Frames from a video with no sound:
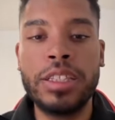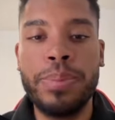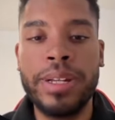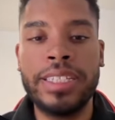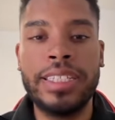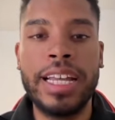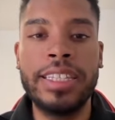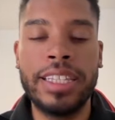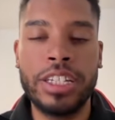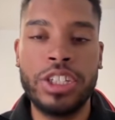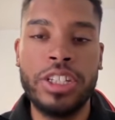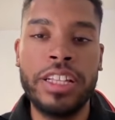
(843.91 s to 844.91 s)

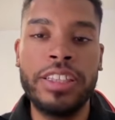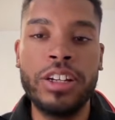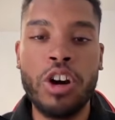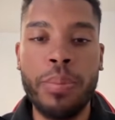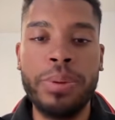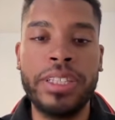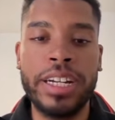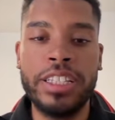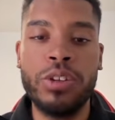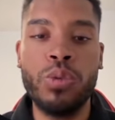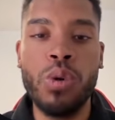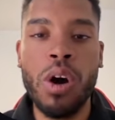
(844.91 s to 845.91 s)
percentage that the copy
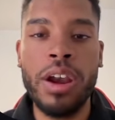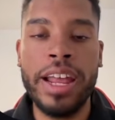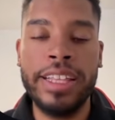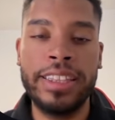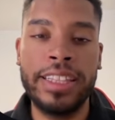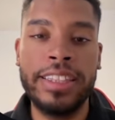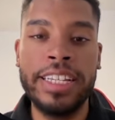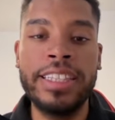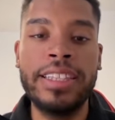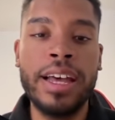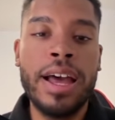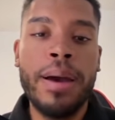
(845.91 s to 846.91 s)
trading wallet
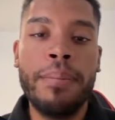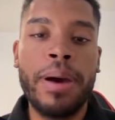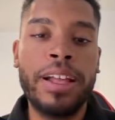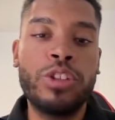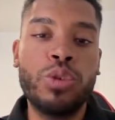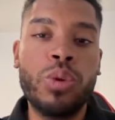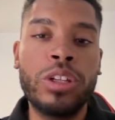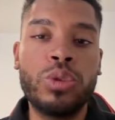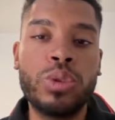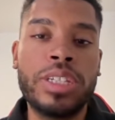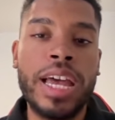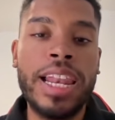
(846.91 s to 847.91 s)
did, but you want to
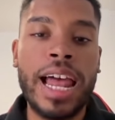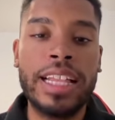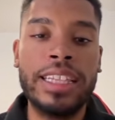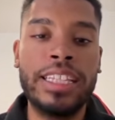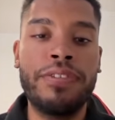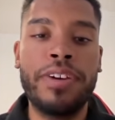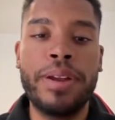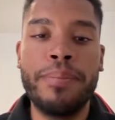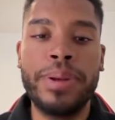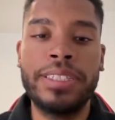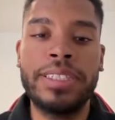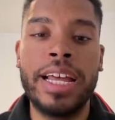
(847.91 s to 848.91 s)
sell a different
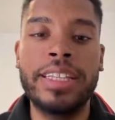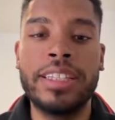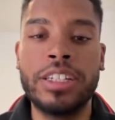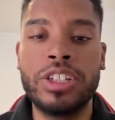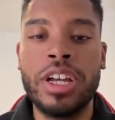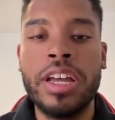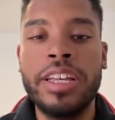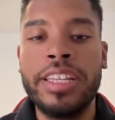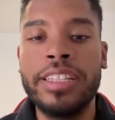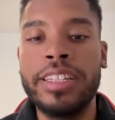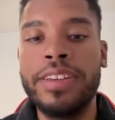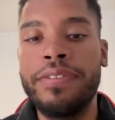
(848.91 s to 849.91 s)
percentage.
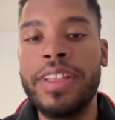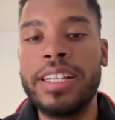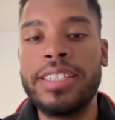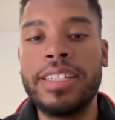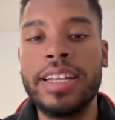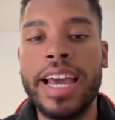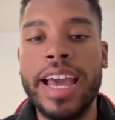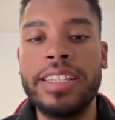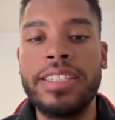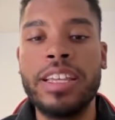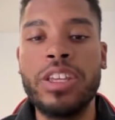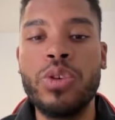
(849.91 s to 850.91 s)
If that's the
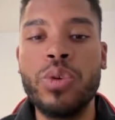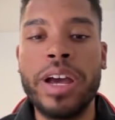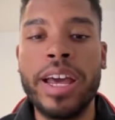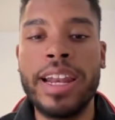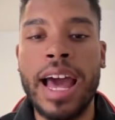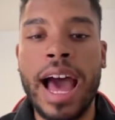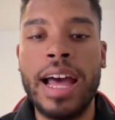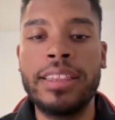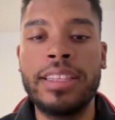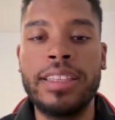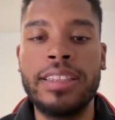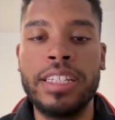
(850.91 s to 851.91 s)
case, you can add
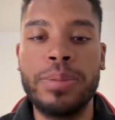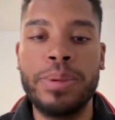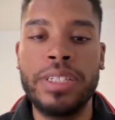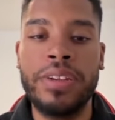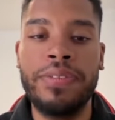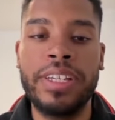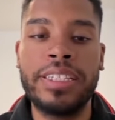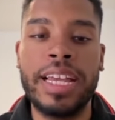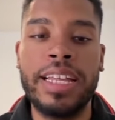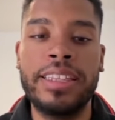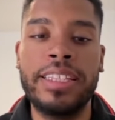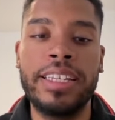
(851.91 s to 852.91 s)
this specific
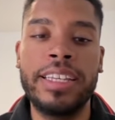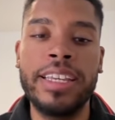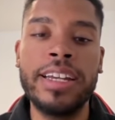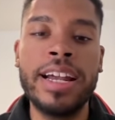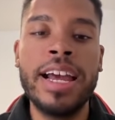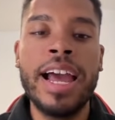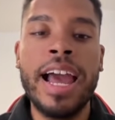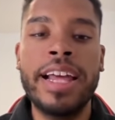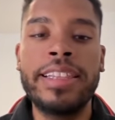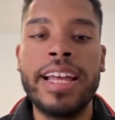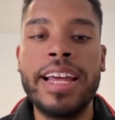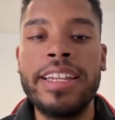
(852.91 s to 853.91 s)
setting here.
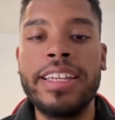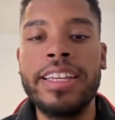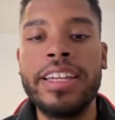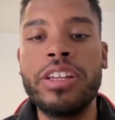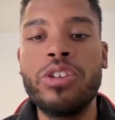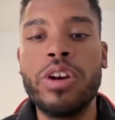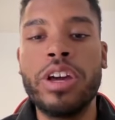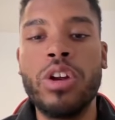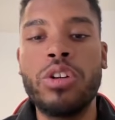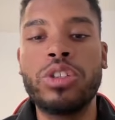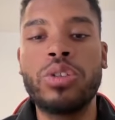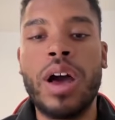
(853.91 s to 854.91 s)
And then here you can
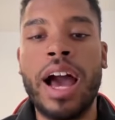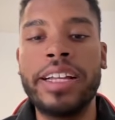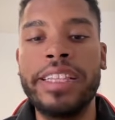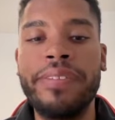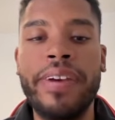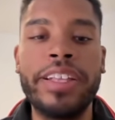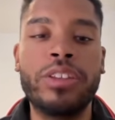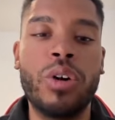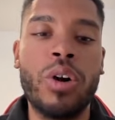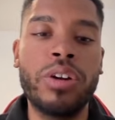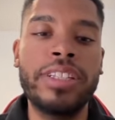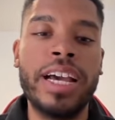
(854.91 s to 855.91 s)
also activate
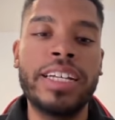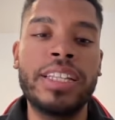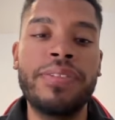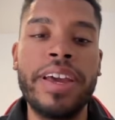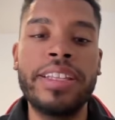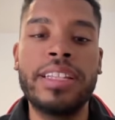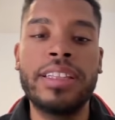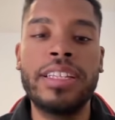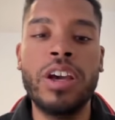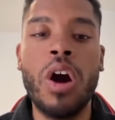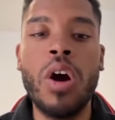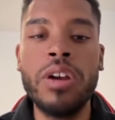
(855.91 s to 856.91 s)
or deactivate the
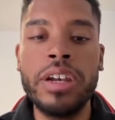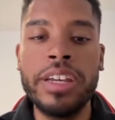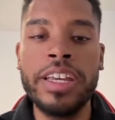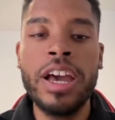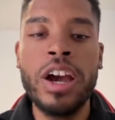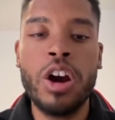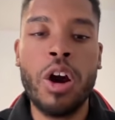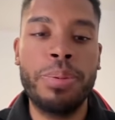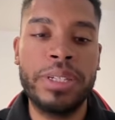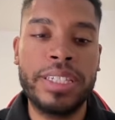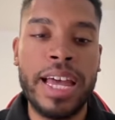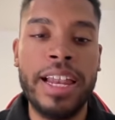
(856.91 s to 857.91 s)
only copy
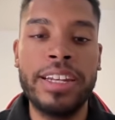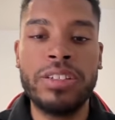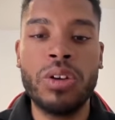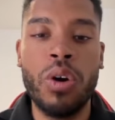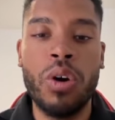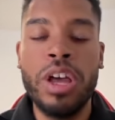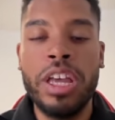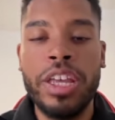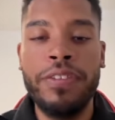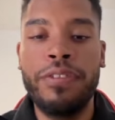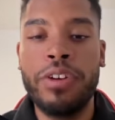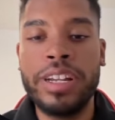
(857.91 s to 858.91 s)
sell. So if,
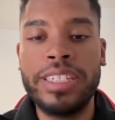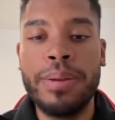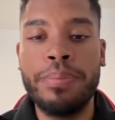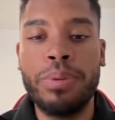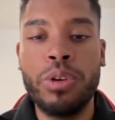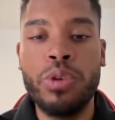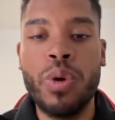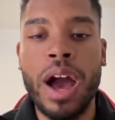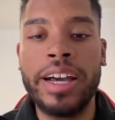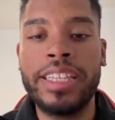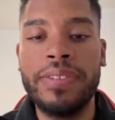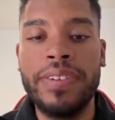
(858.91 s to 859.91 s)
for example, you
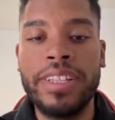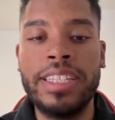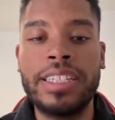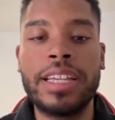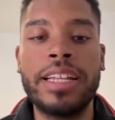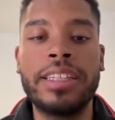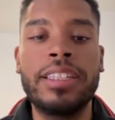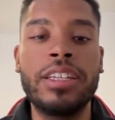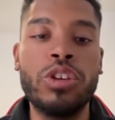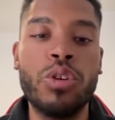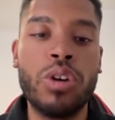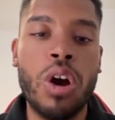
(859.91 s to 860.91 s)
activate this setting,
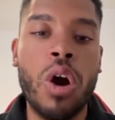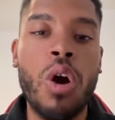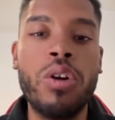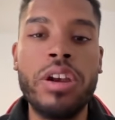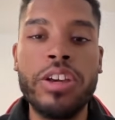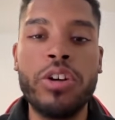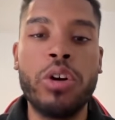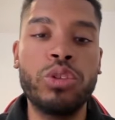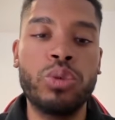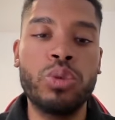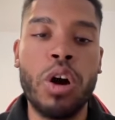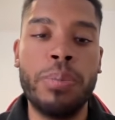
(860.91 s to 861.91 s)
you're only going
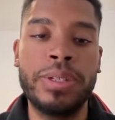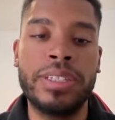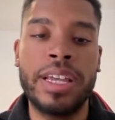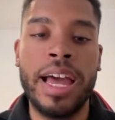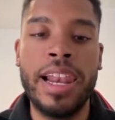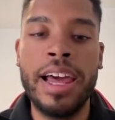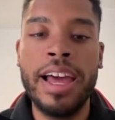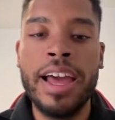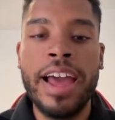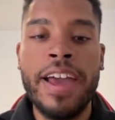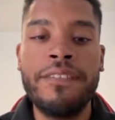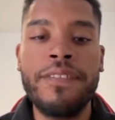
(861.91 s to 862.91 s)
to copy sell.
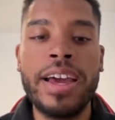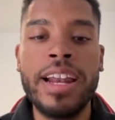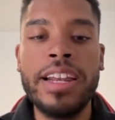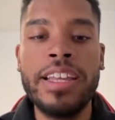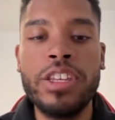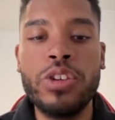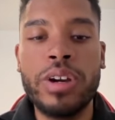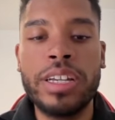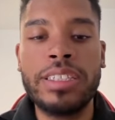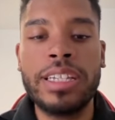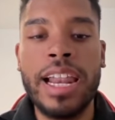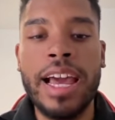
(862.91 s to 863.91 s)
And finally, you can
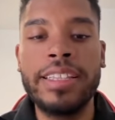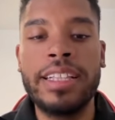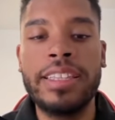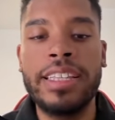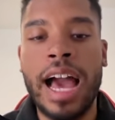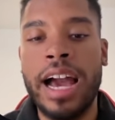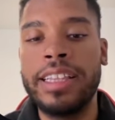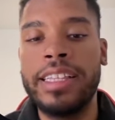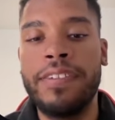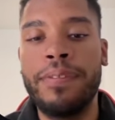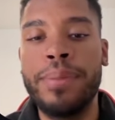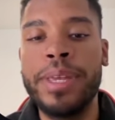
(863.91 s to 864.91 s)
select the
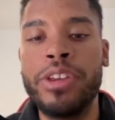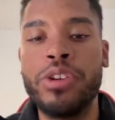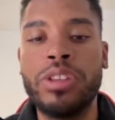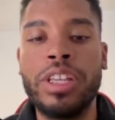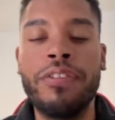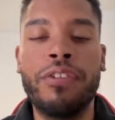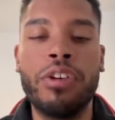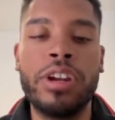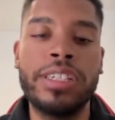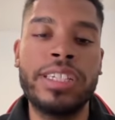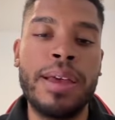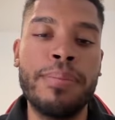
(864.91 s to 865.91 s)
active period. If, for
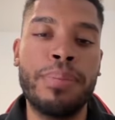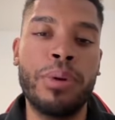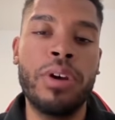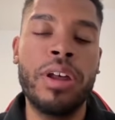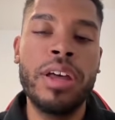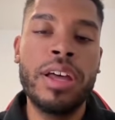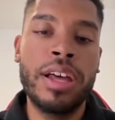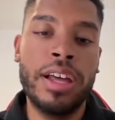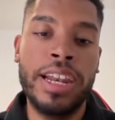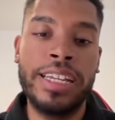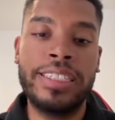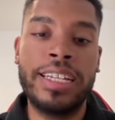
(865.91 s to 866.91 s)
example,
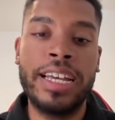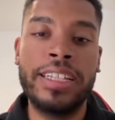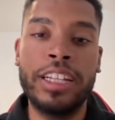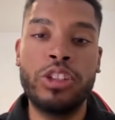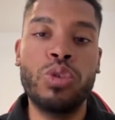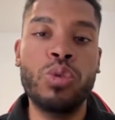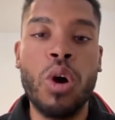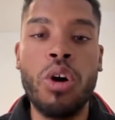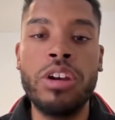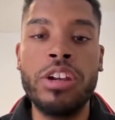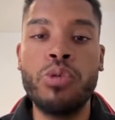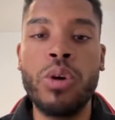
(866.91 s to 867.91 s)
let's say that you only
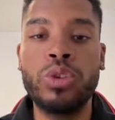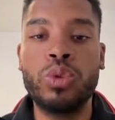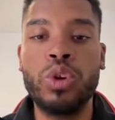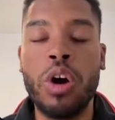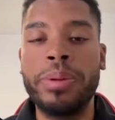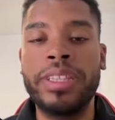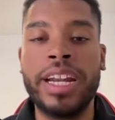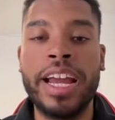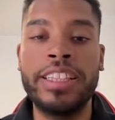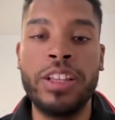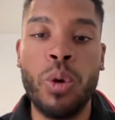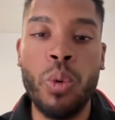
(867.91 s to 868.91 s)
want to copy trade
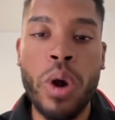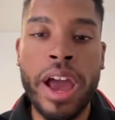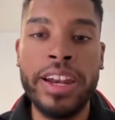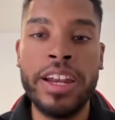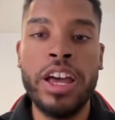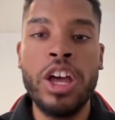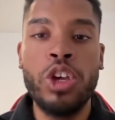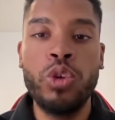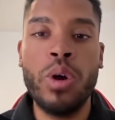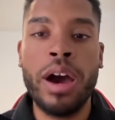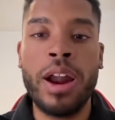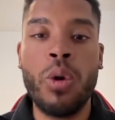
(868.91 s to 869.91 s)
when you
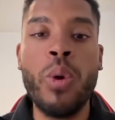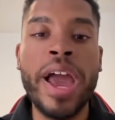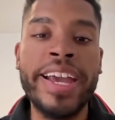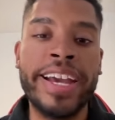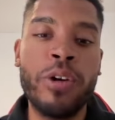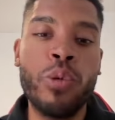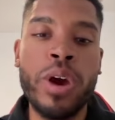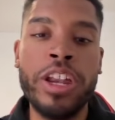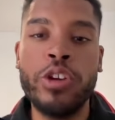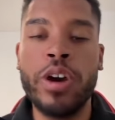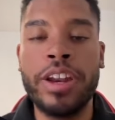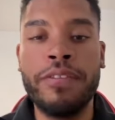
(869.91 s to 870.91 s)
are awake and when you
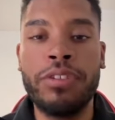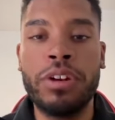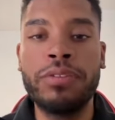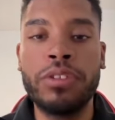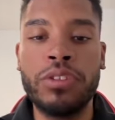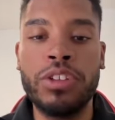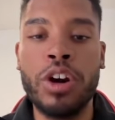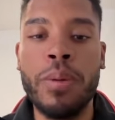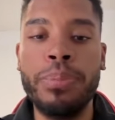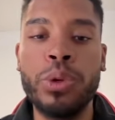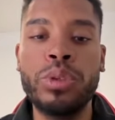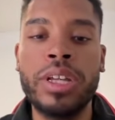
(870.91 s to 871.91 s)
are in front of the
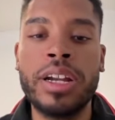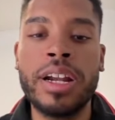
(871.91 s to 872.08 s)
computer,